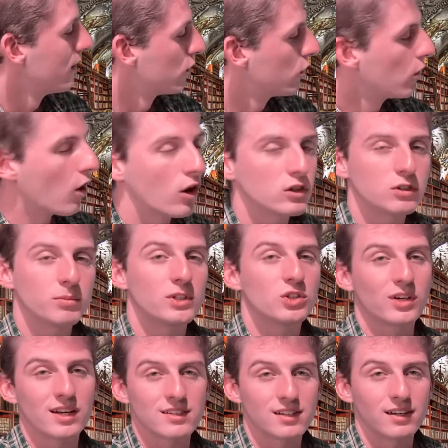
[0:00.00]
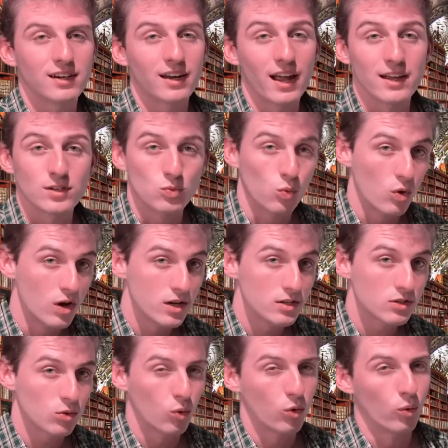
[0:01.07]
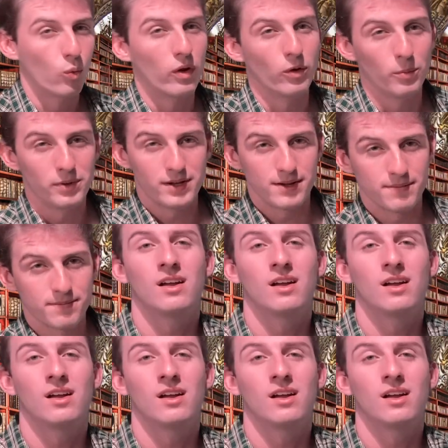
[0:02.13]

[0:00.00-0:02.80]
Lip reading: could also be translated as was or will be.